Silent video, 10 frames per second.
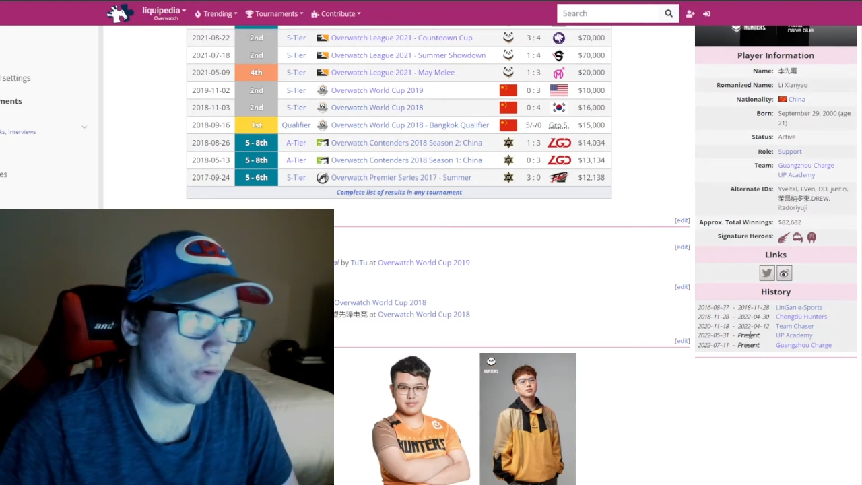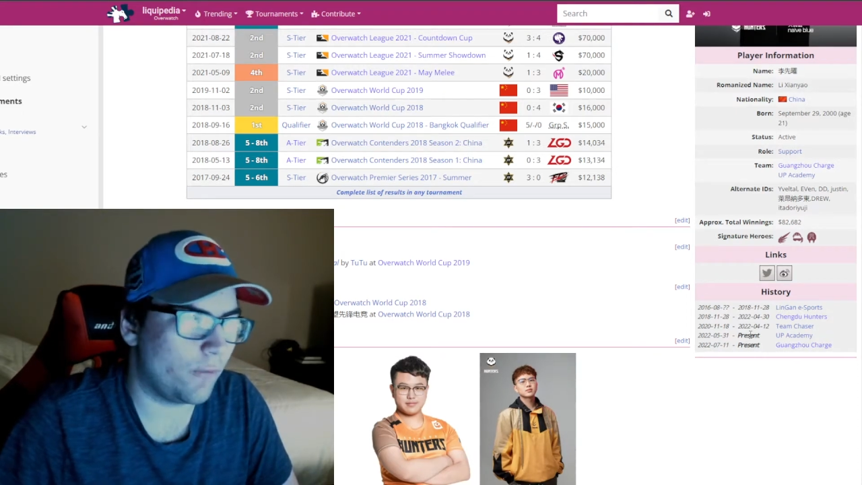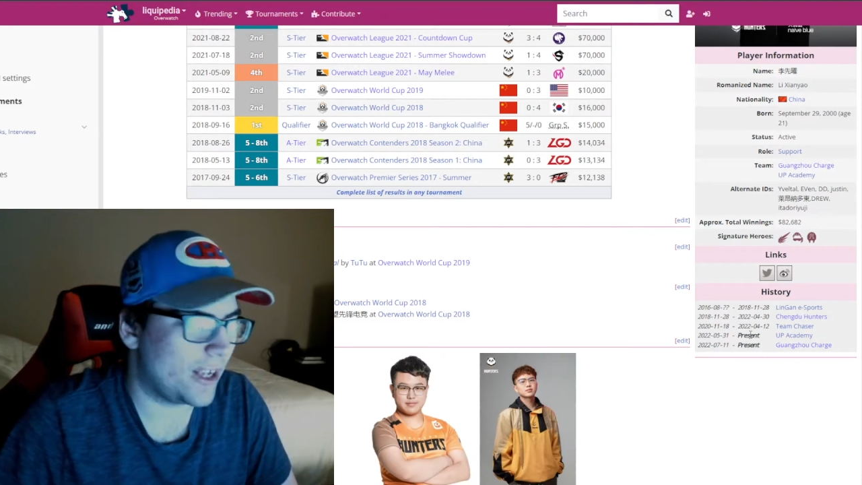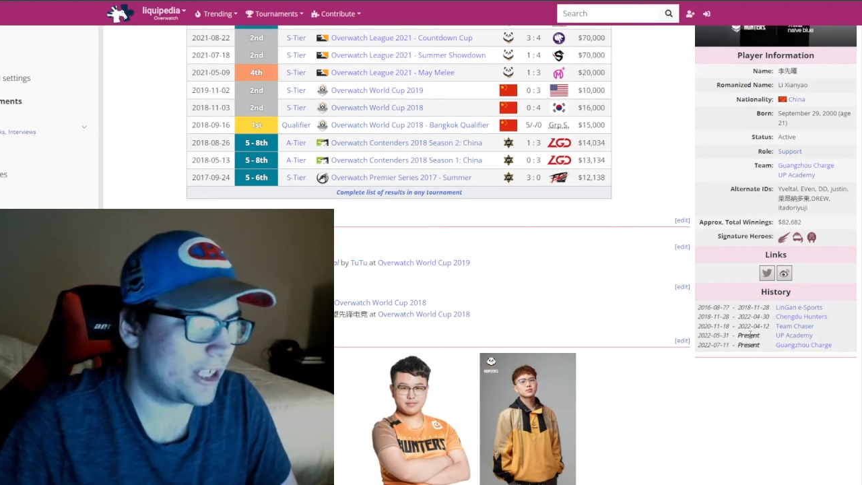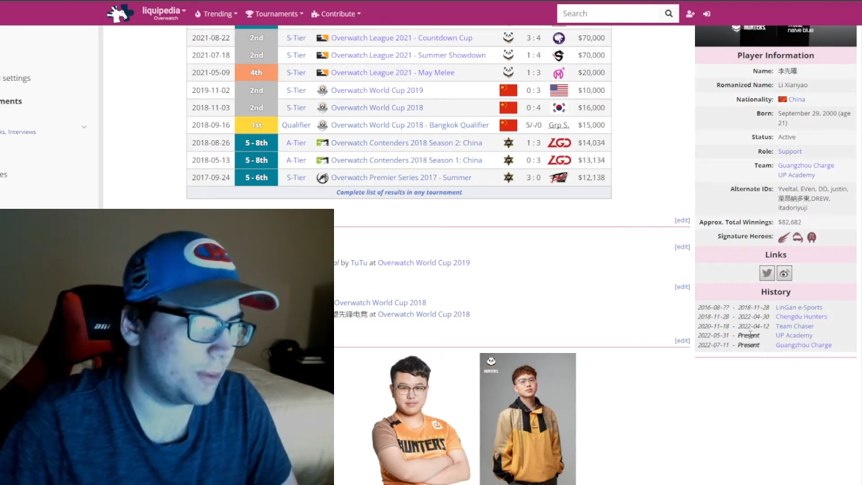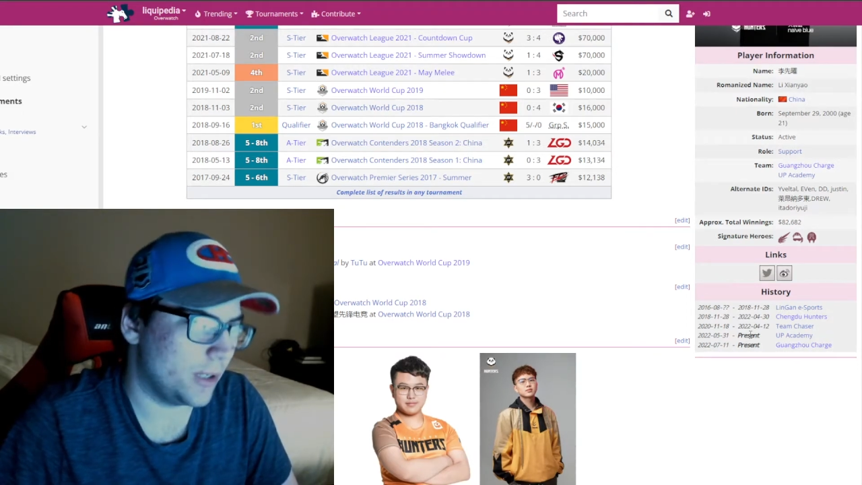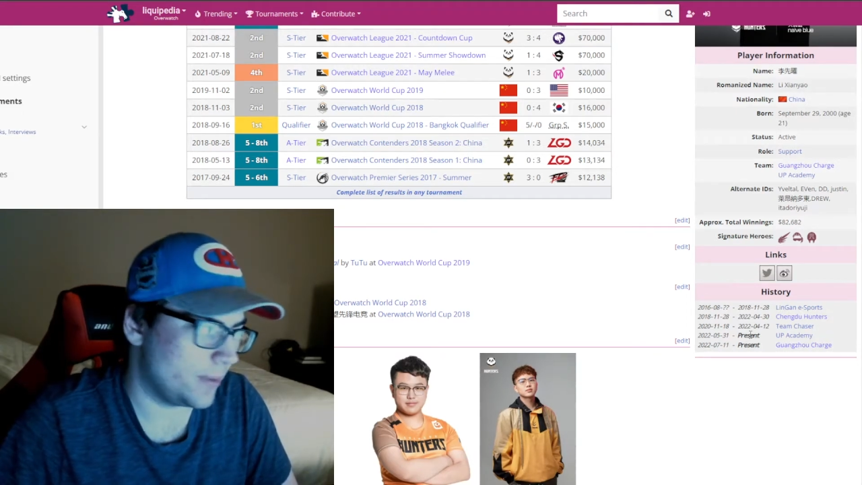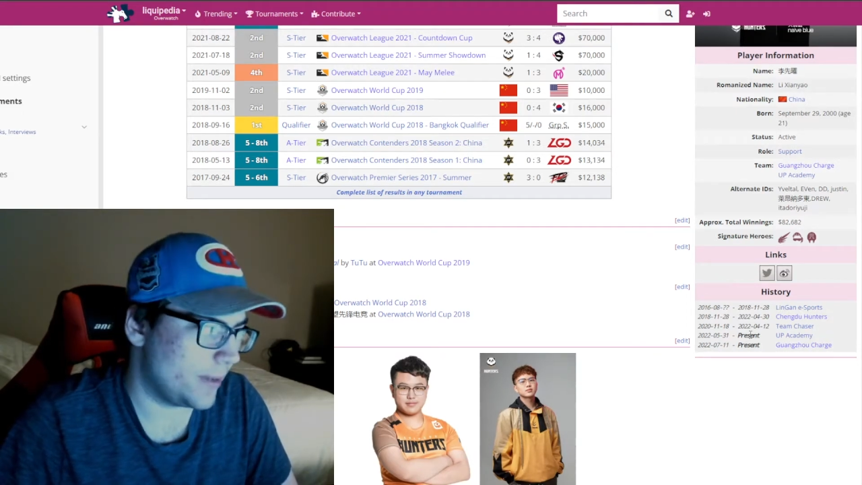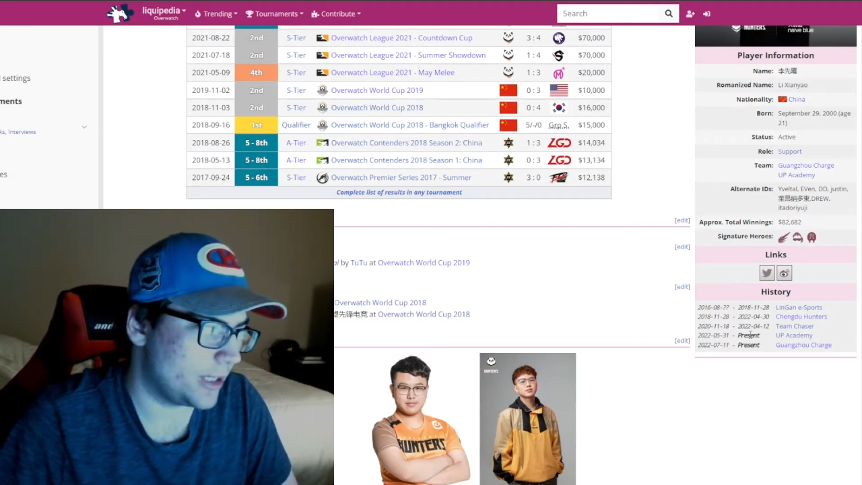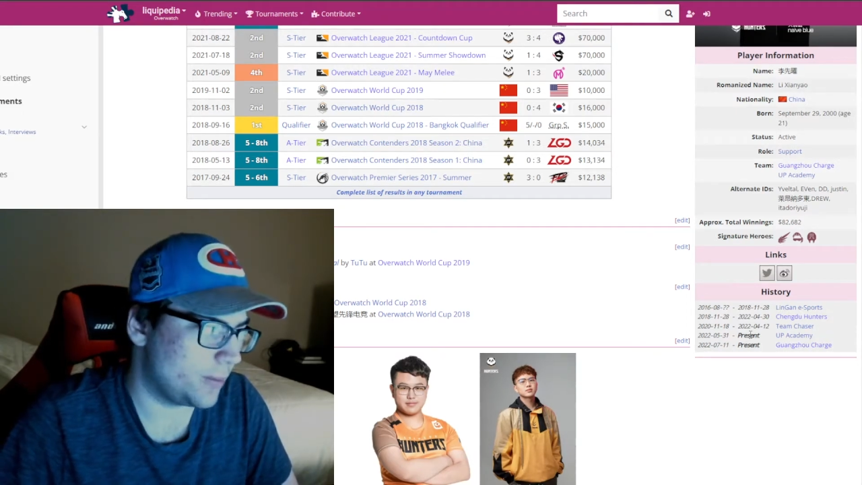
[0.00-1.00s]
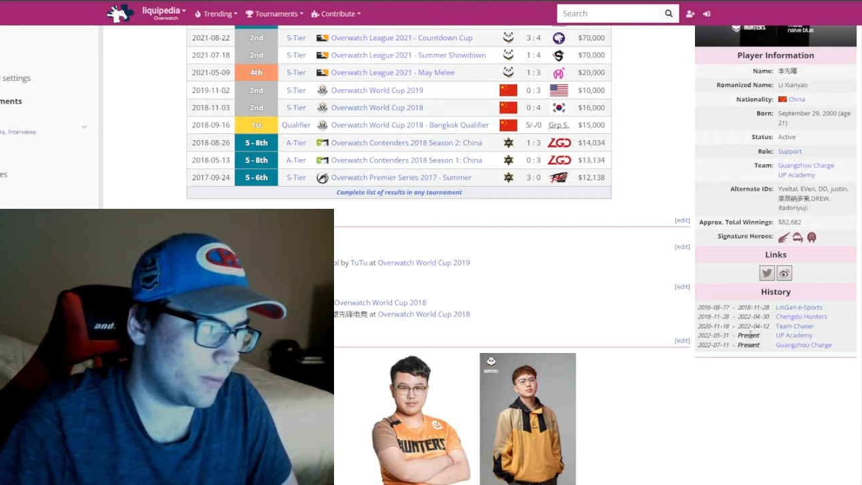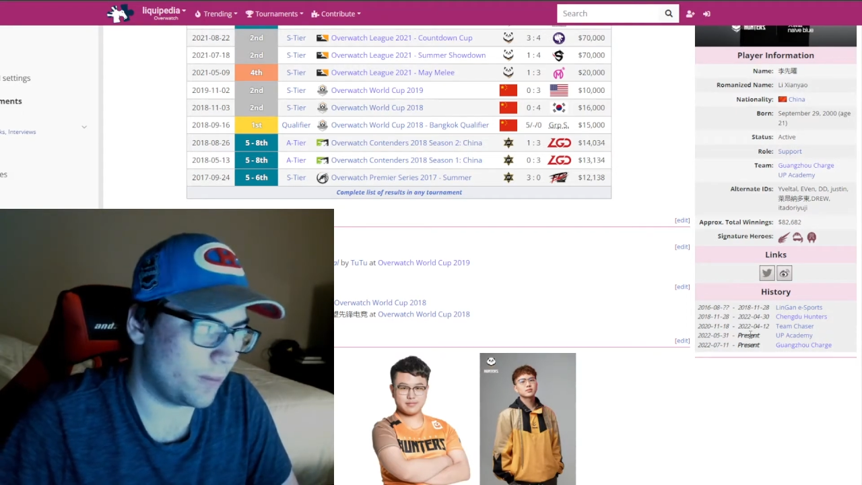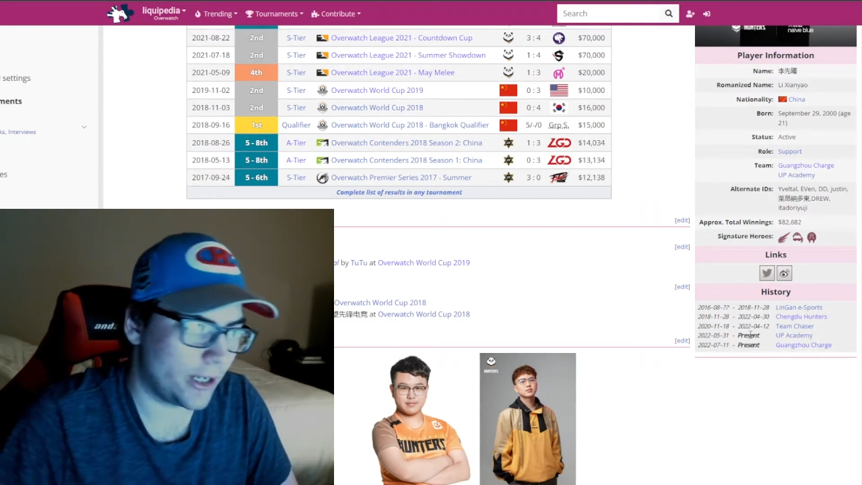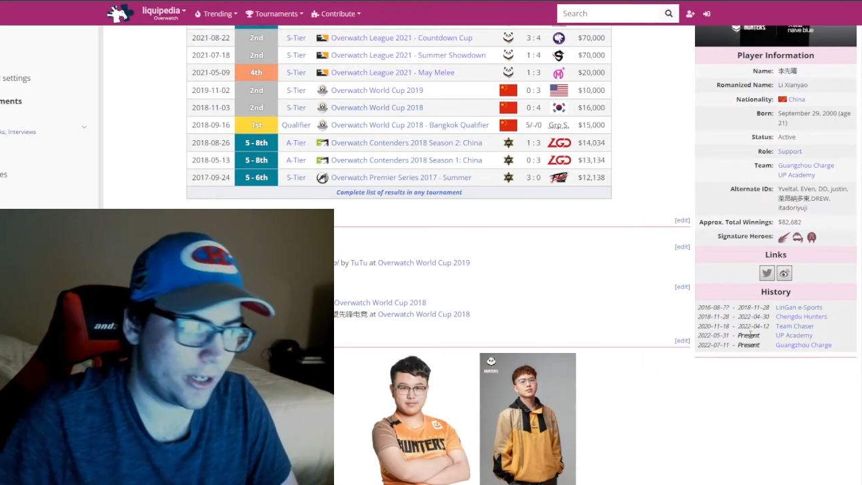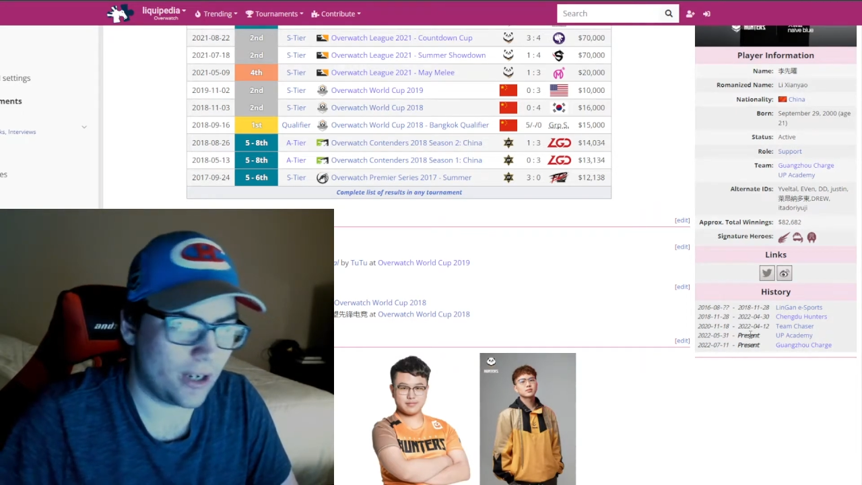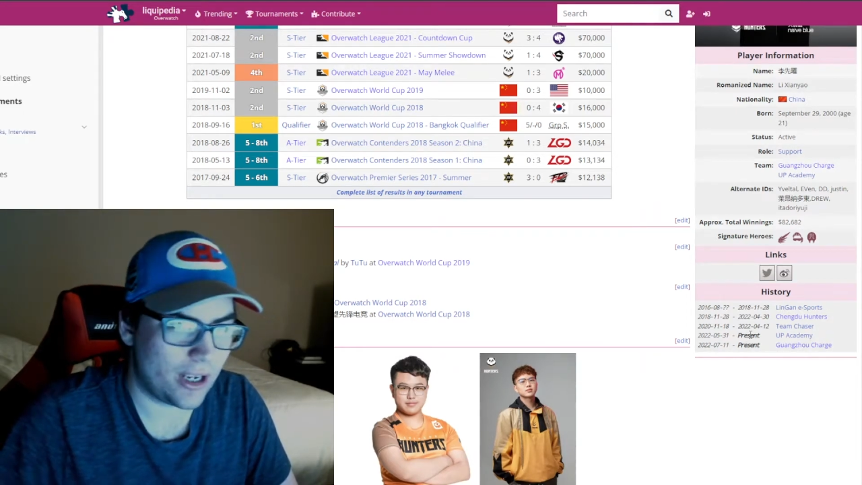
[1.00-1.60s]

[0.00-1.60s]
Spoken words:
flexible as a main support player.